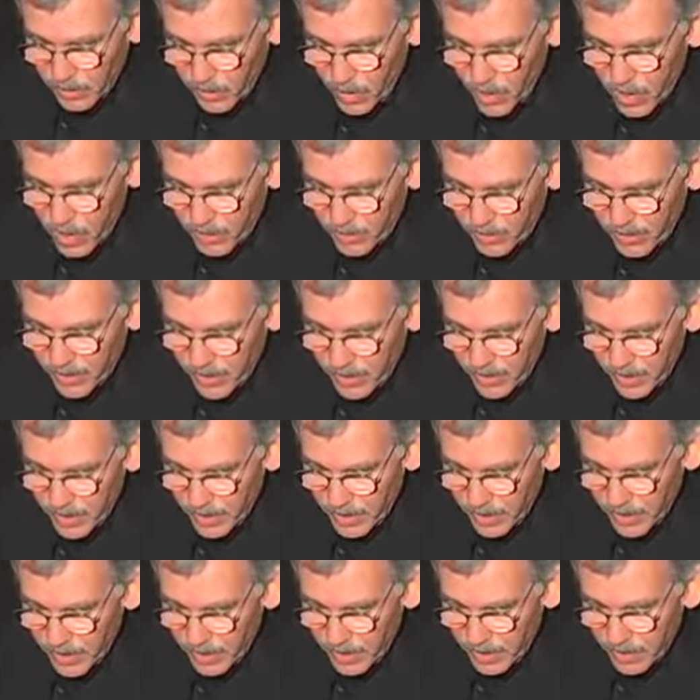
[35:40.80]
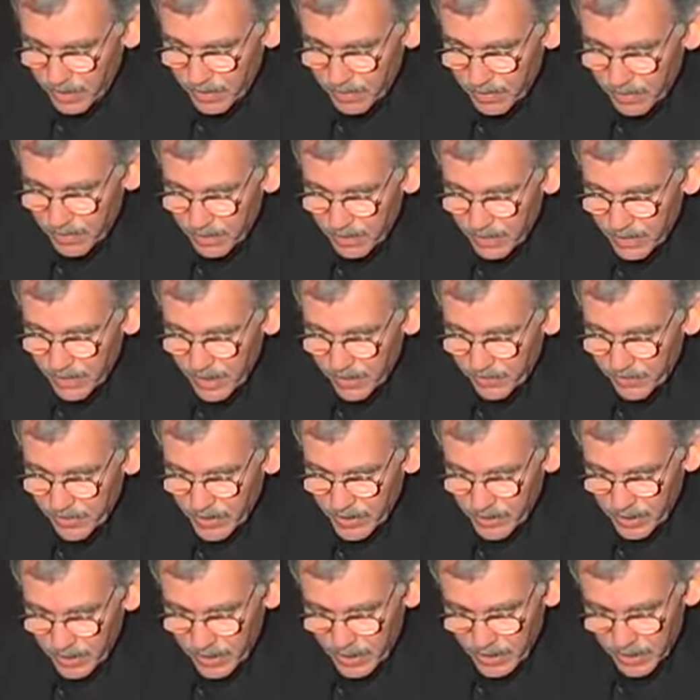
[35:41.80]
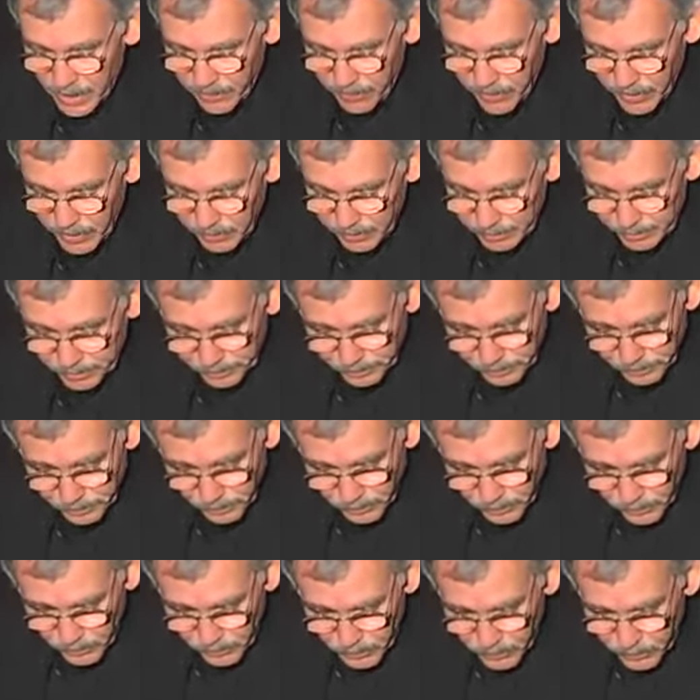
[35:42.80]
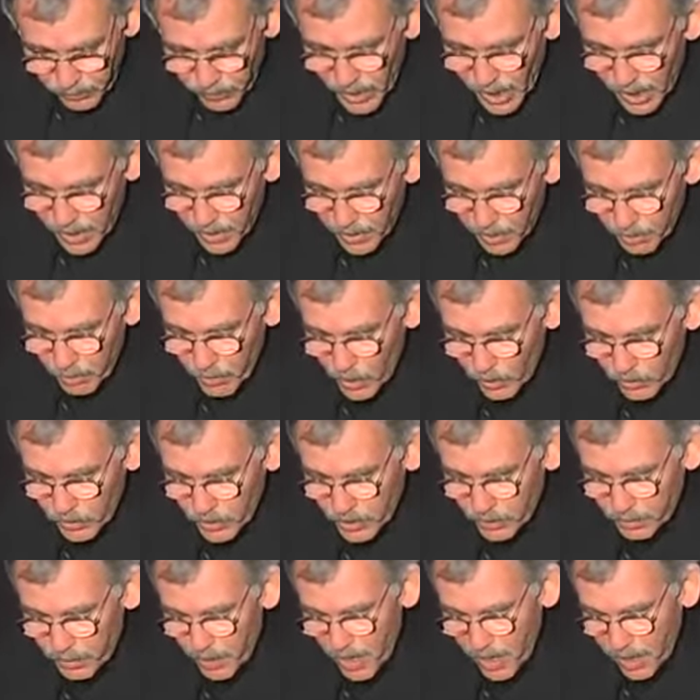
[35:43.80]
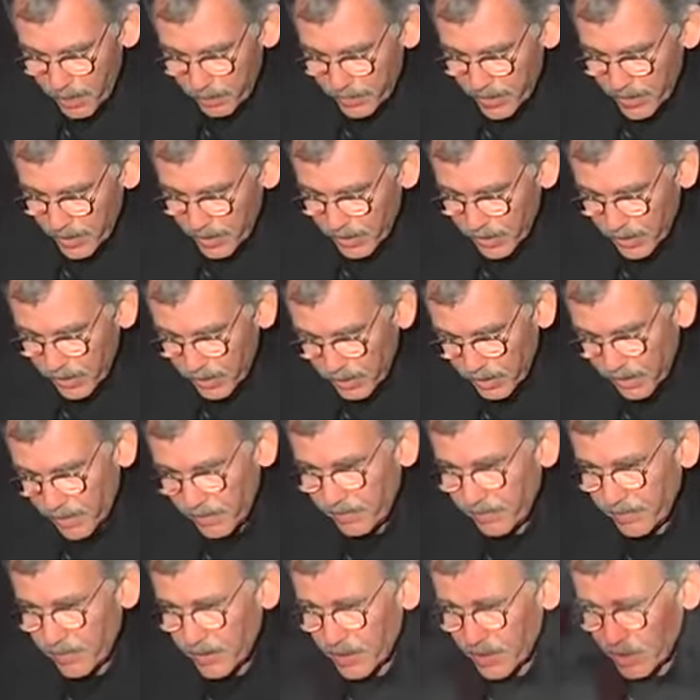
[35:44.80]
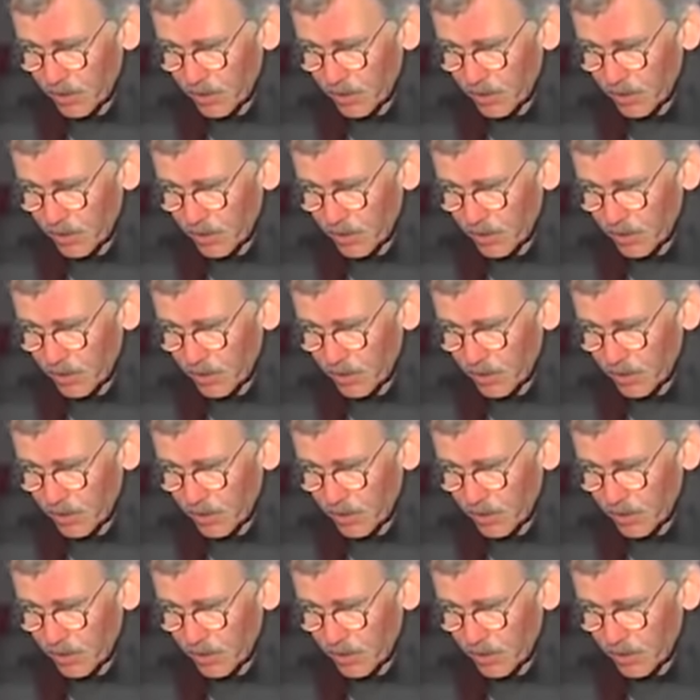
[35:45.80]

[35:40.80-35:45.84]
along with the 767. The most popular of the